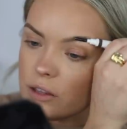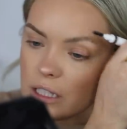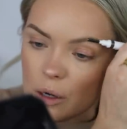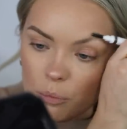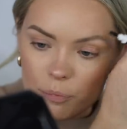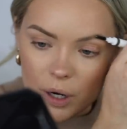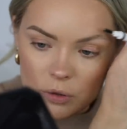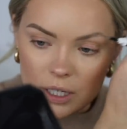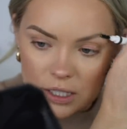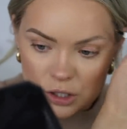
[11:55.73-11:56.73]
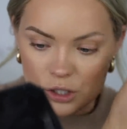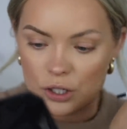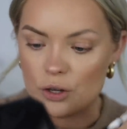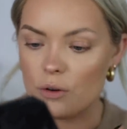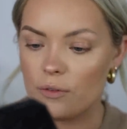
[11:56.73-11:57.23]
The bonus
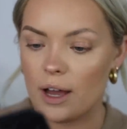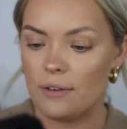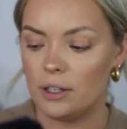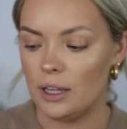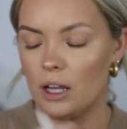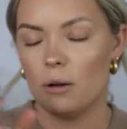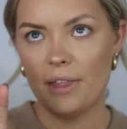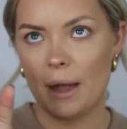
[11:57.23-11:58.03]
too of having like